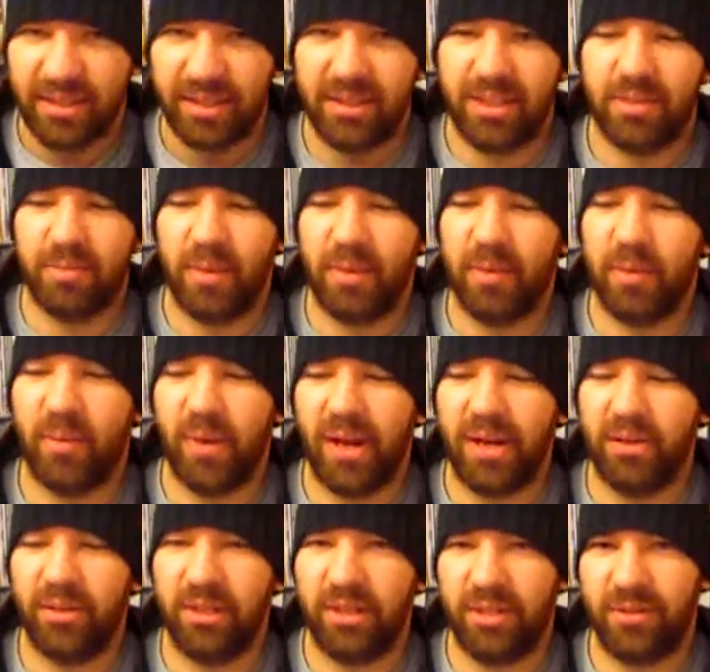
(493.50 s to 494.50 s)
just maybe
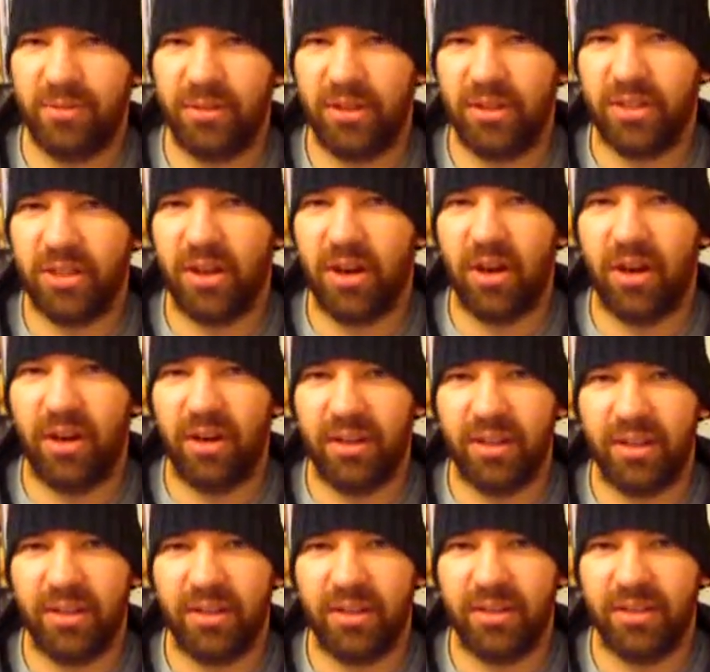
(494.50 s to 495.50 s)
ride out this first arc,
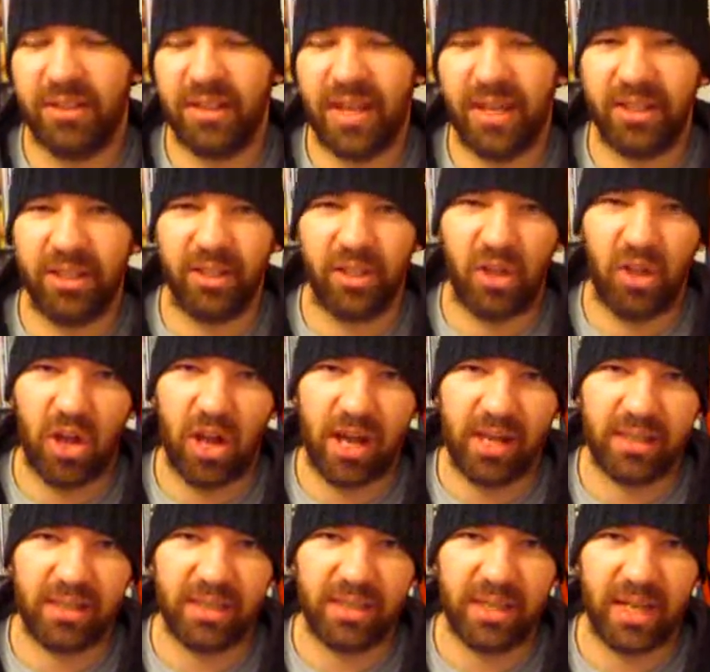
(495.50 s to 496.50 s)
take their
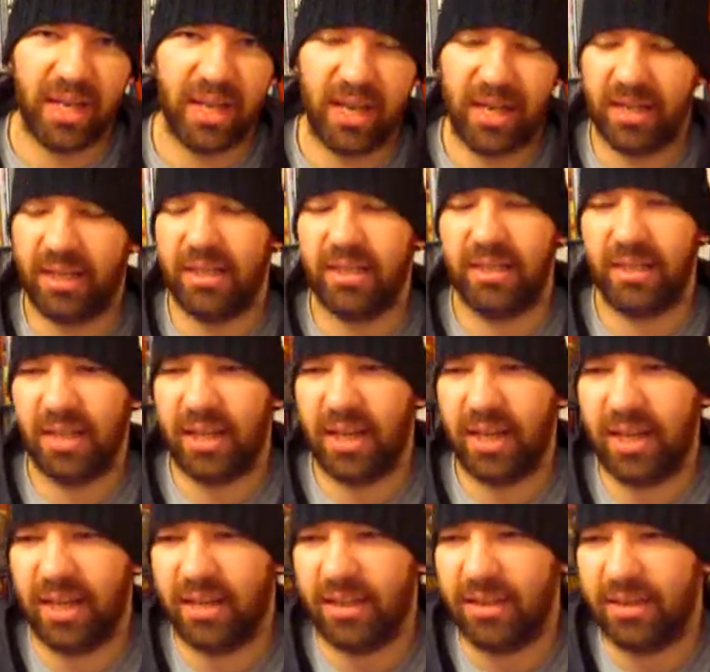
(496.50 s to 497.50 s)
loss, and,
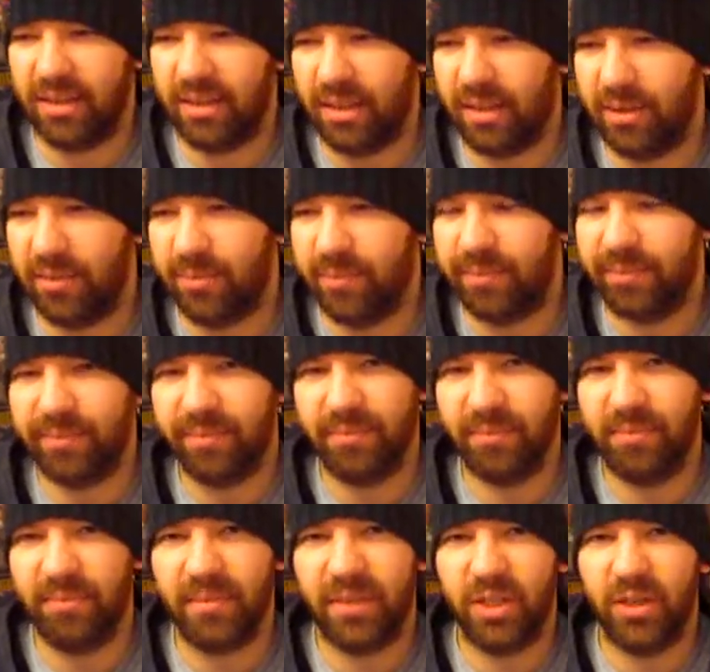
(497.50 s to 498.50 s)
and um,
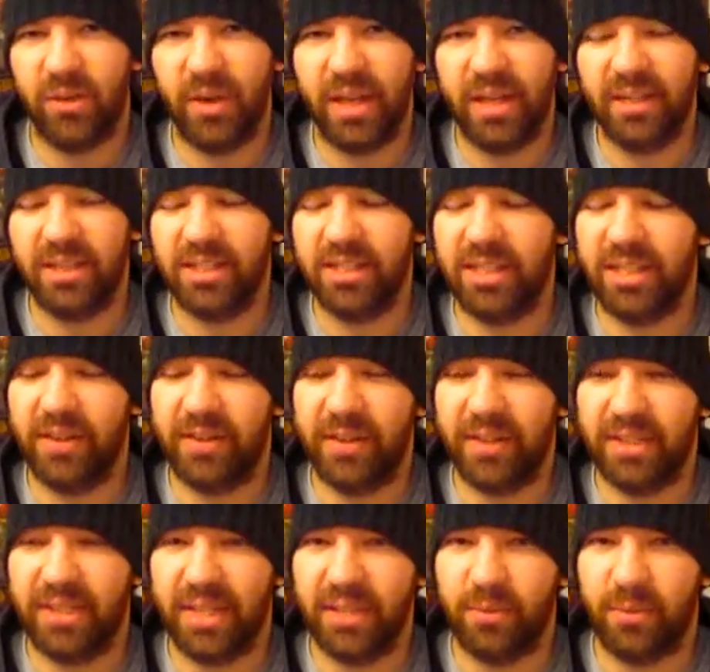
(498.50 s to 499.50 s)
you know, end the
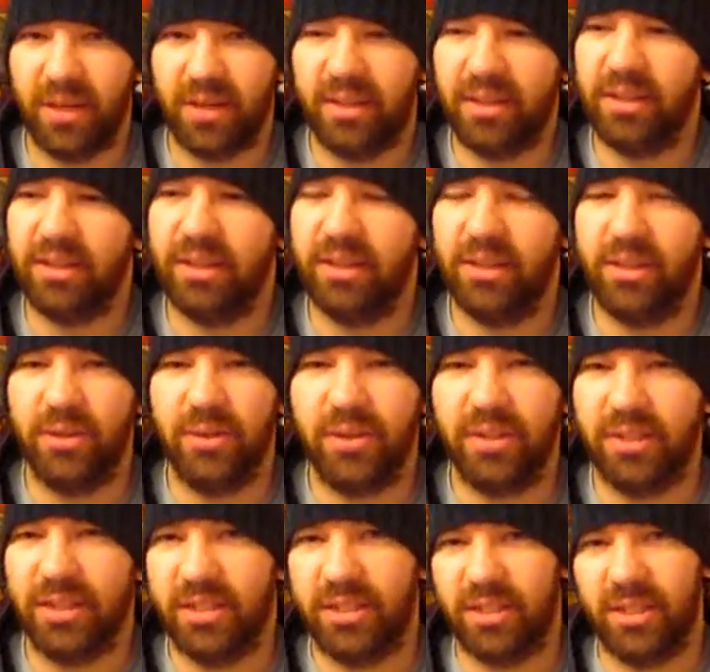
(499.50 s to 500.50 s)
series. That's what I think they do
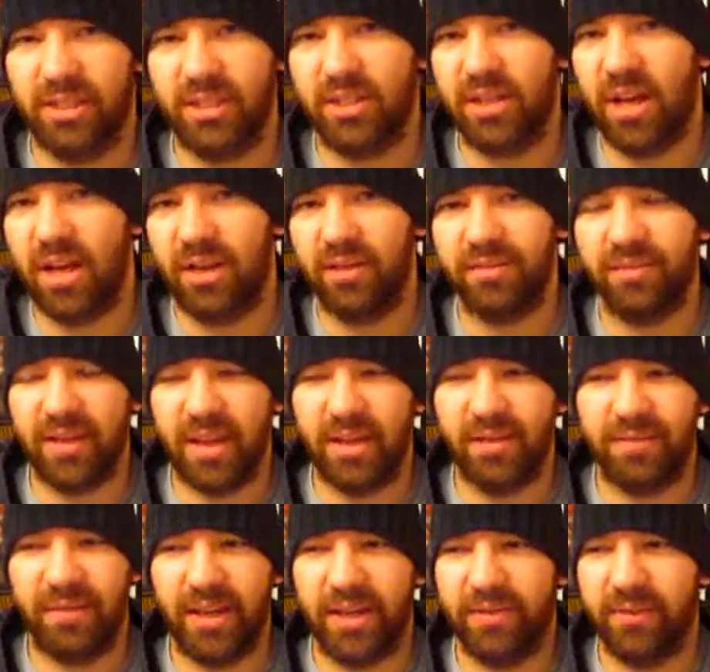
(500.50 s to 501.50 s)
because it's just not a
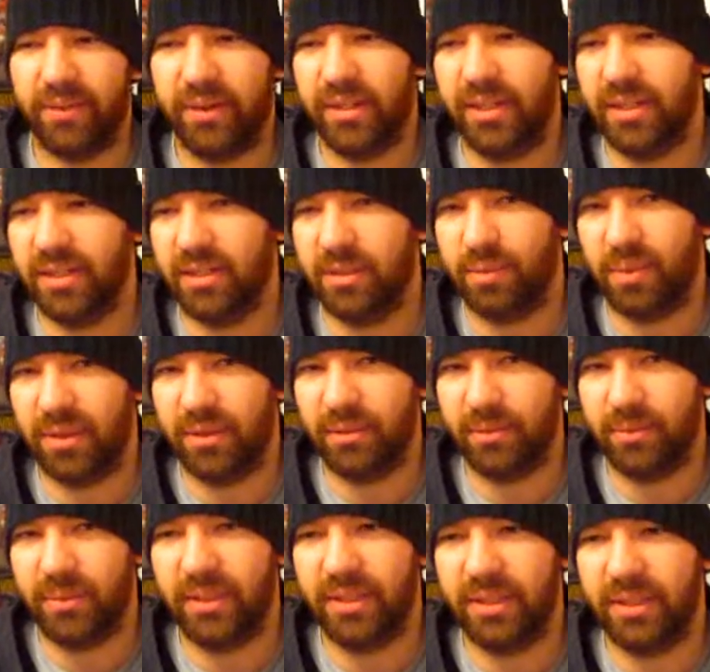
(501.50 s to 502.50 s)
fan favorite. It's
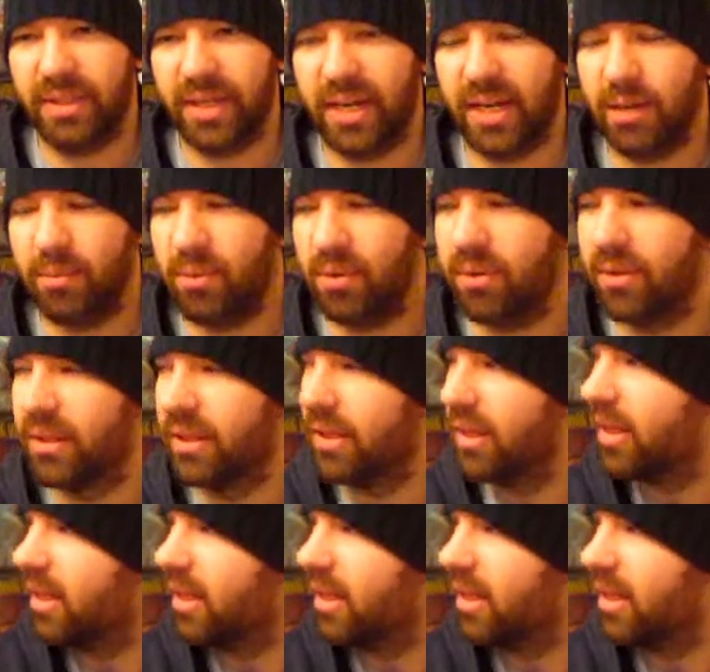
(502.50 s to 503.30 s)
been really terrible.